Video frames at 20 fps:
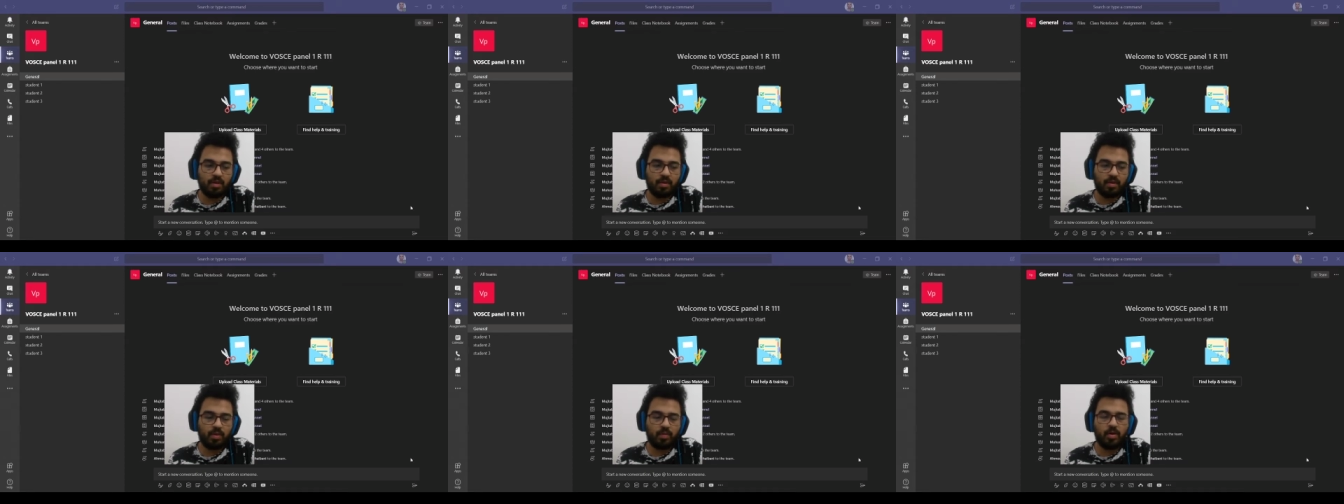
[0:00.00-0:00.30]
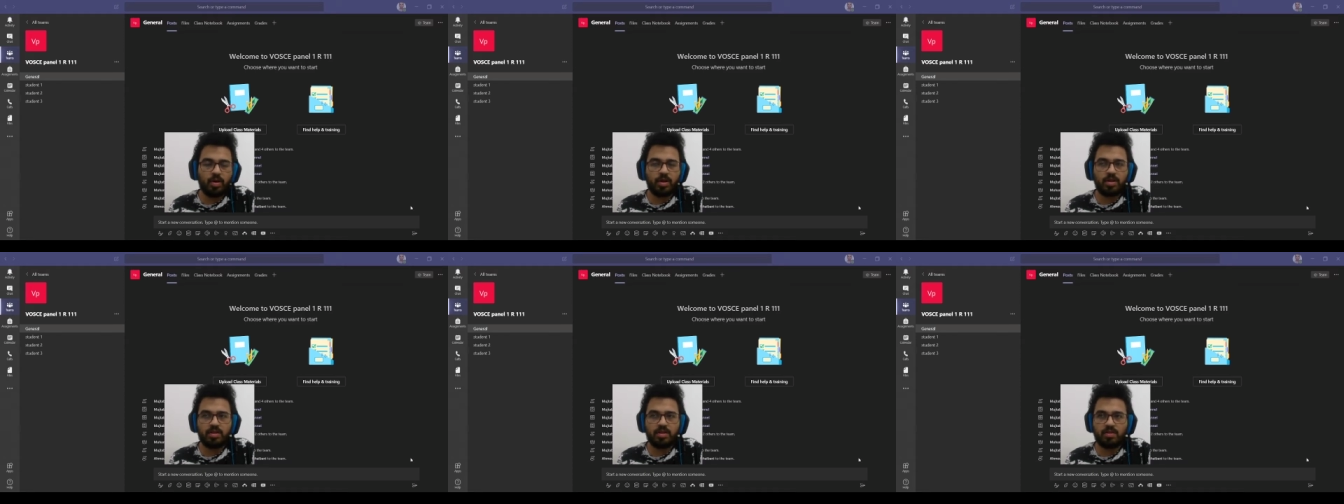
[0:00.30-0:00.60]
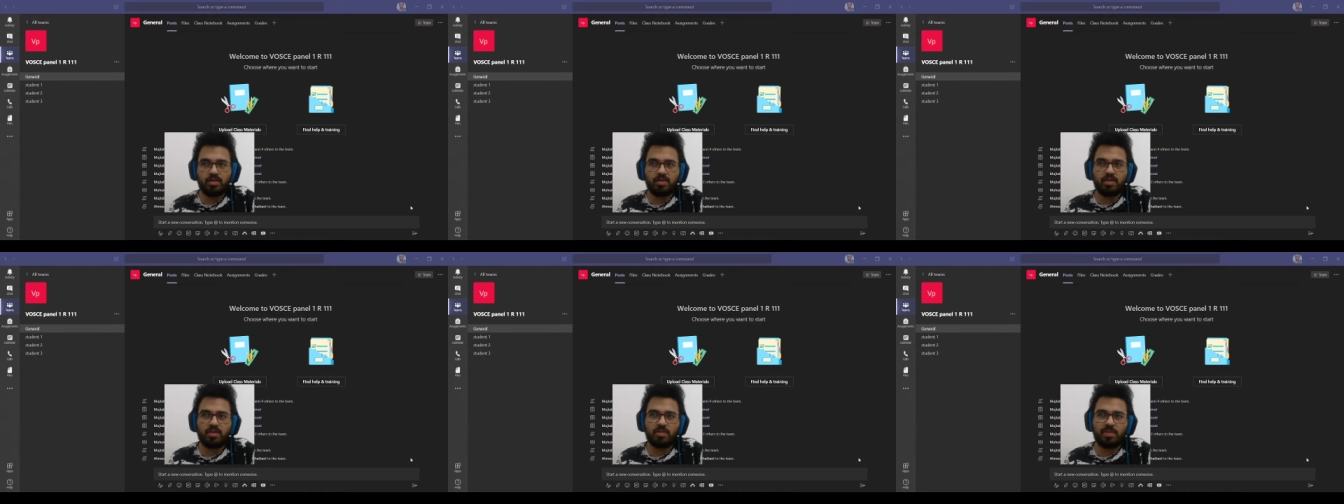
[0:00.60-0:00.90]
We wanted
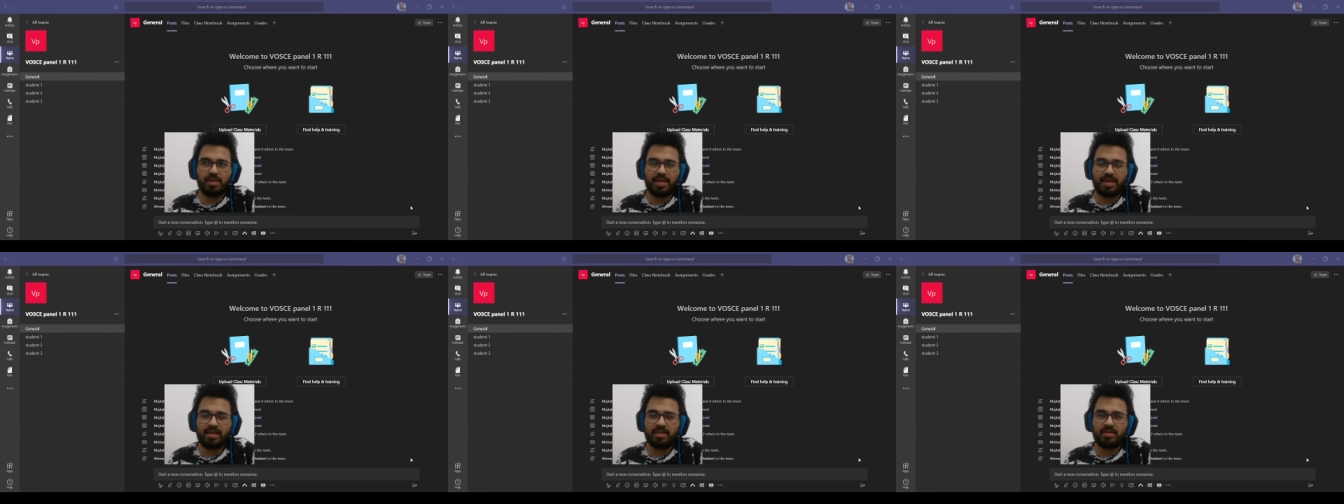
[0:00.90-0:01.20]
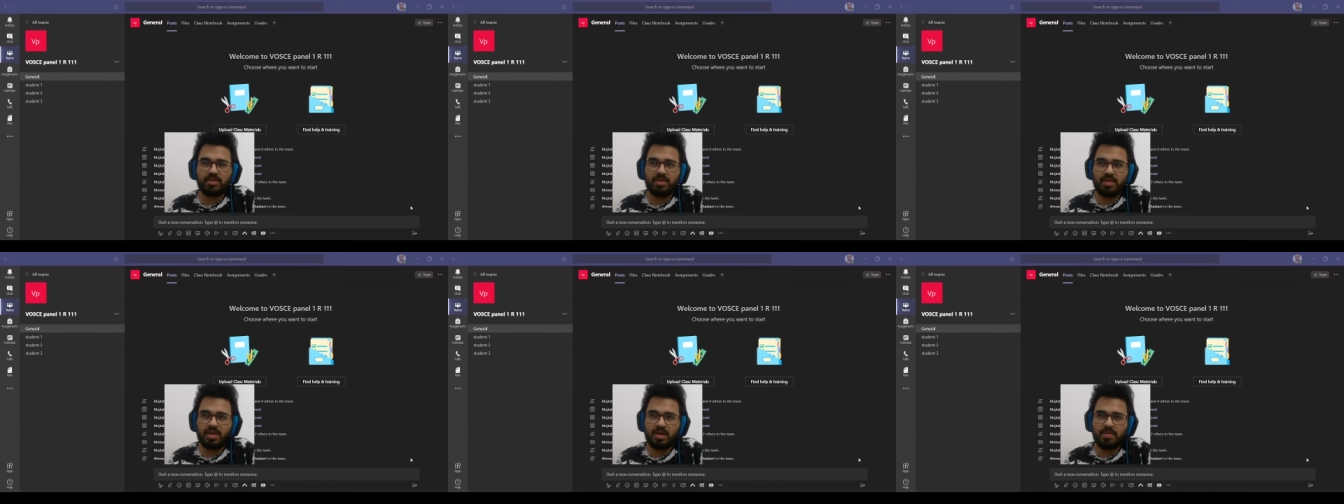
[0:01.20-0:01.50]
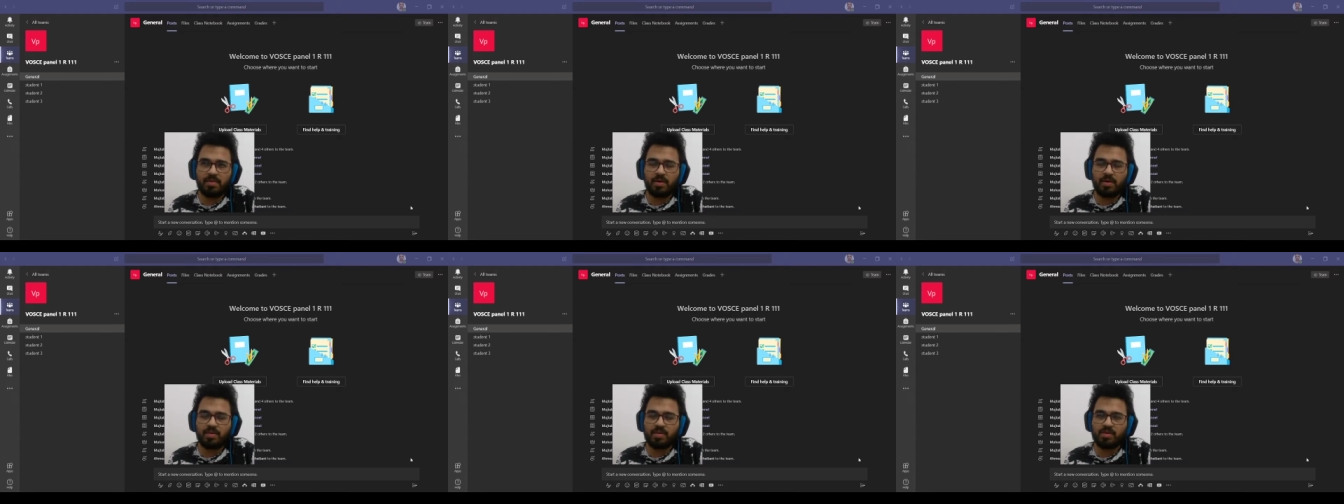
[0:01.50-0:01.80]
to display it to
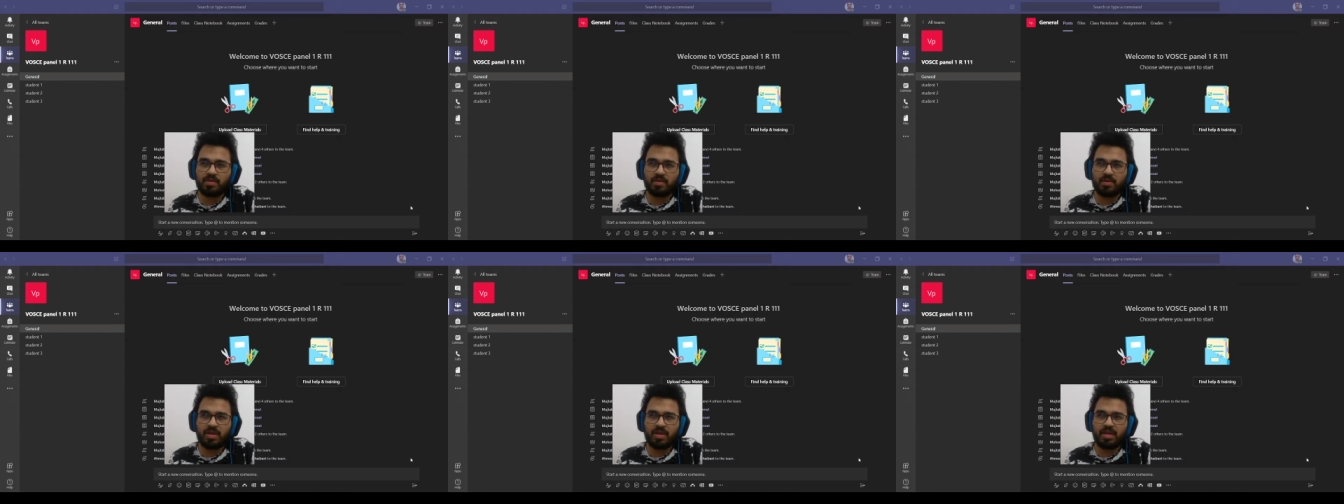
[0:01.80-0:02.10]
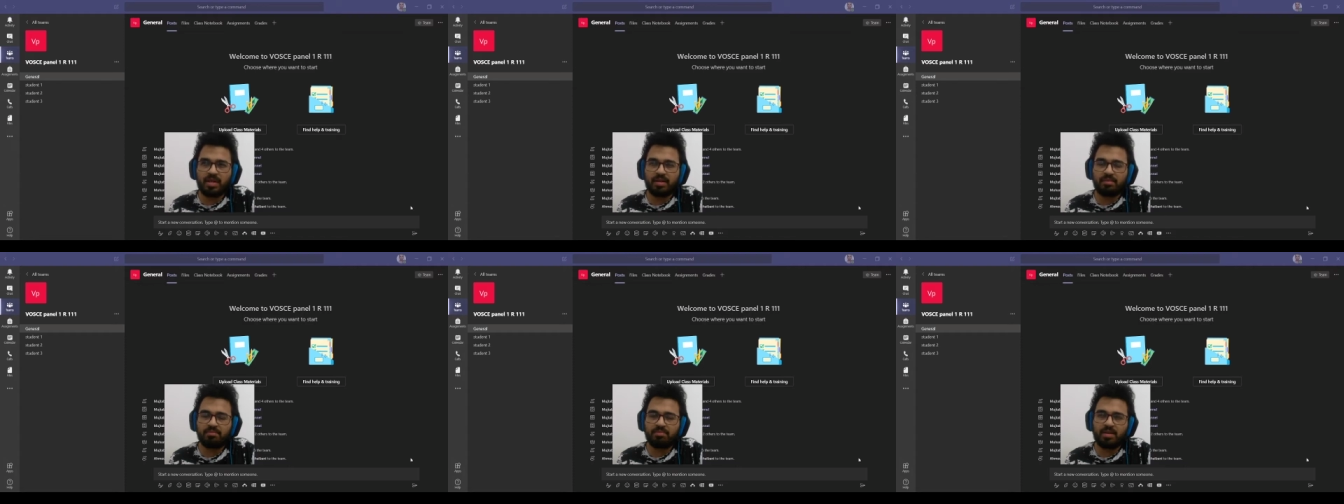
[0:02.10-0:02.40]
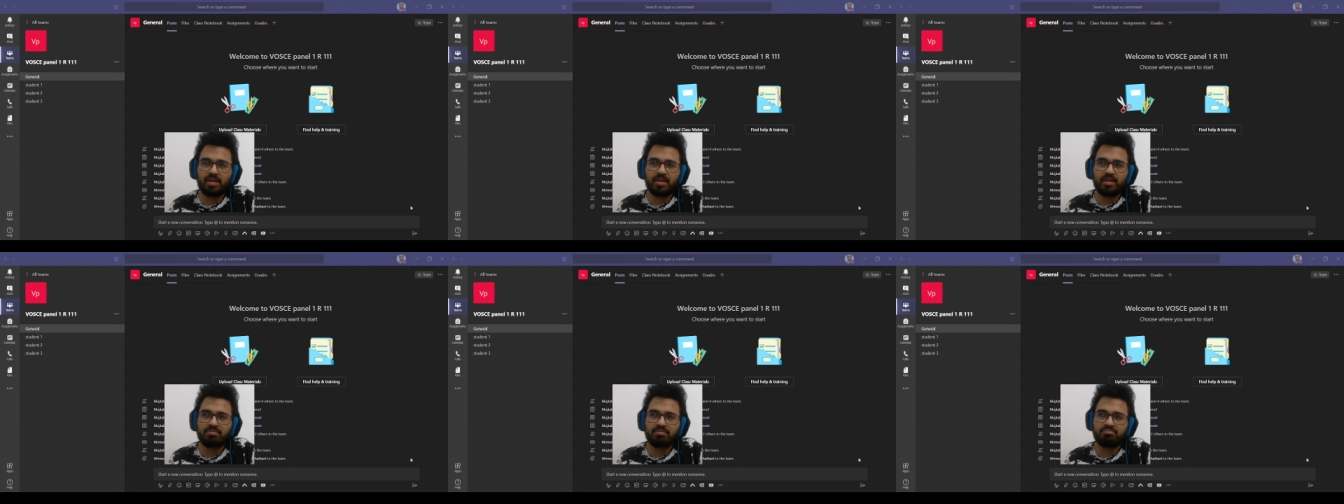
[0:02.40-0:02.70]
them on the screen,
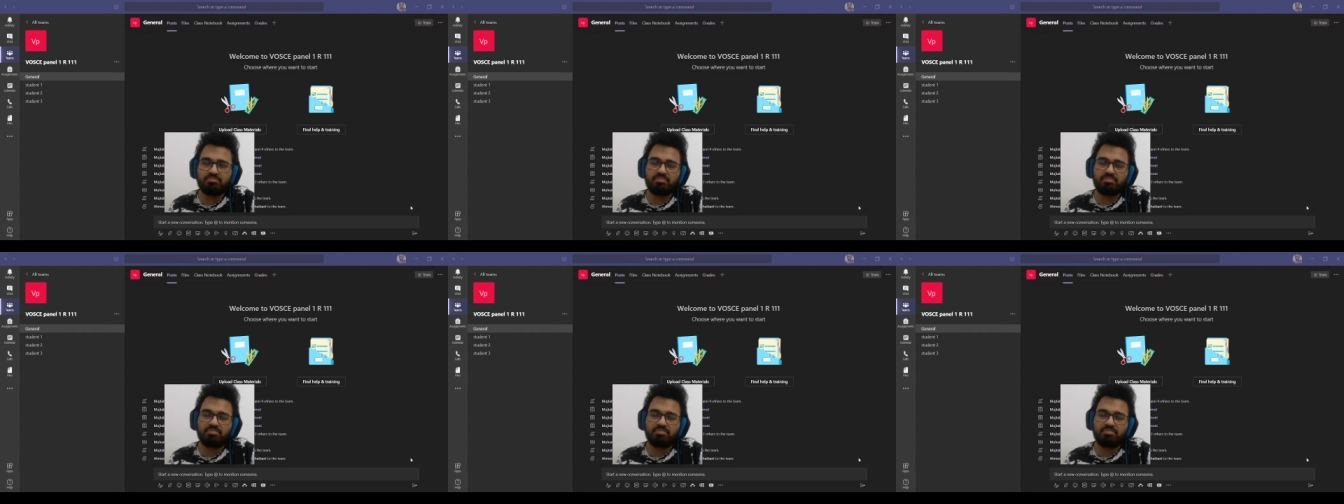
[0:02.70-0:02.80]
but